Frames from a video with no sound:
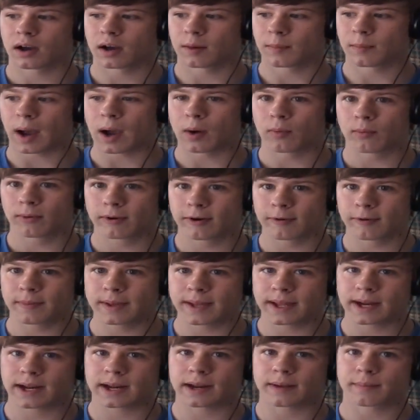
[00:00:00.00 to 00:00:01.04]
I will
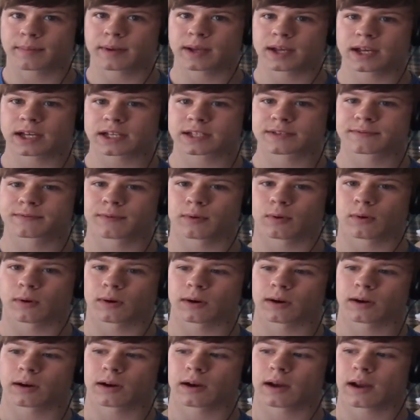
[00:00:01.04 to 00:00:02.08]
be getting a
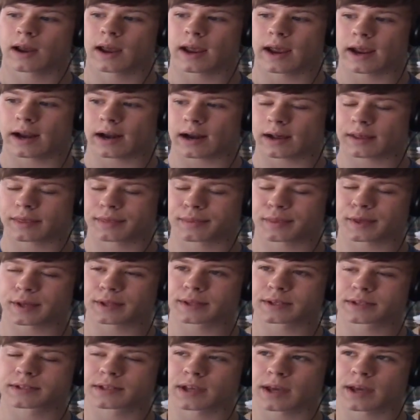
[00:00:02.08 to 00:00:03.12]
PS4, and I
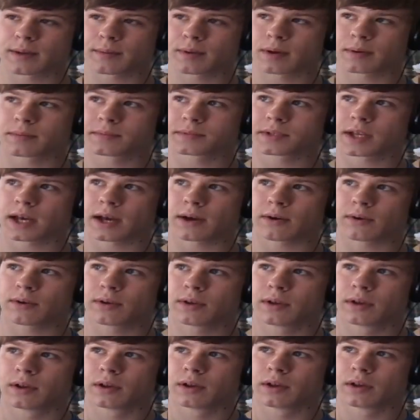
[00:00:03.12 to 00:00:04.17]
think this game comes out
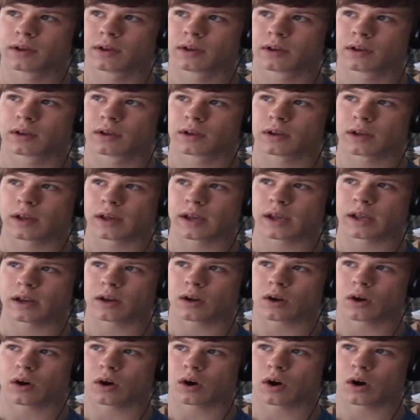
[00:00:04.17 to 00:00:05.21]
in
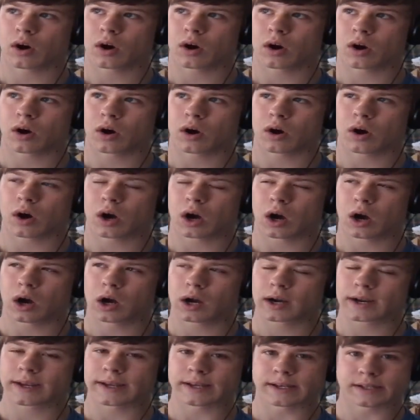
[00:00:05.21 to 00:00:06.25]

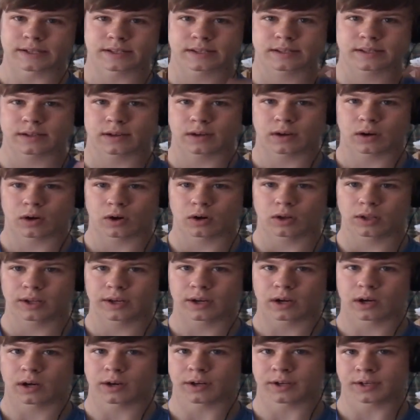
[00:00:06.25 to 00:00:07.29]
August, early
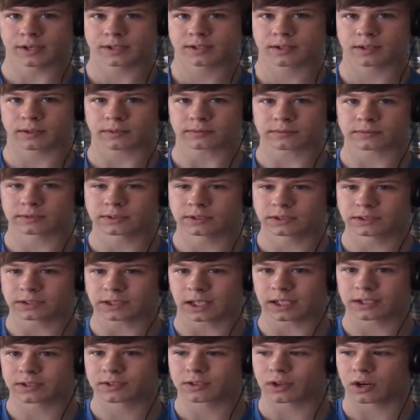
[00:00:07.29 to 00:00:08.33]
August.
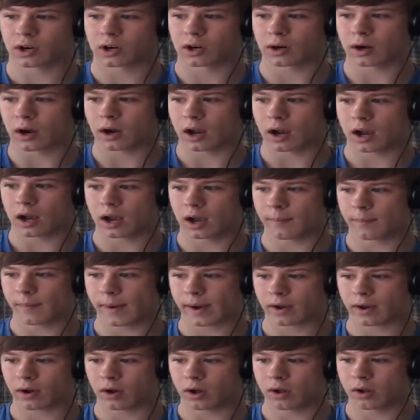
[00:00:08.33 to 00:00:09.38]
I start
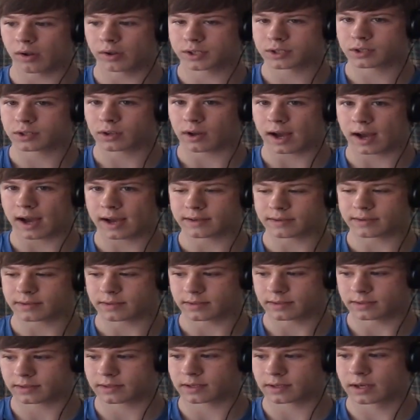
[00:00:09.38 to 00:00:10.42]
my college
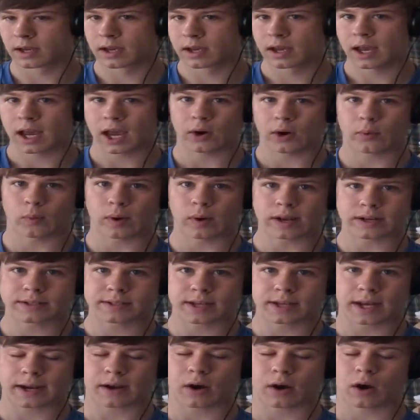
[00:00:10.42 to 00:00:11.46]
classes at Wake
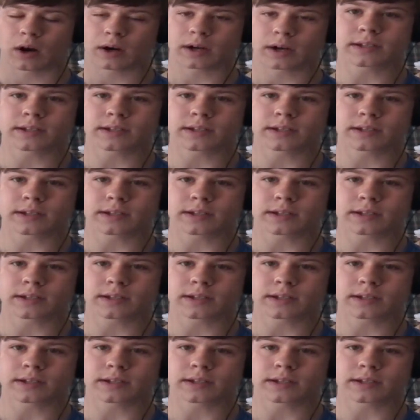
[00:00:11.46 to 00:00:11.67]
Tech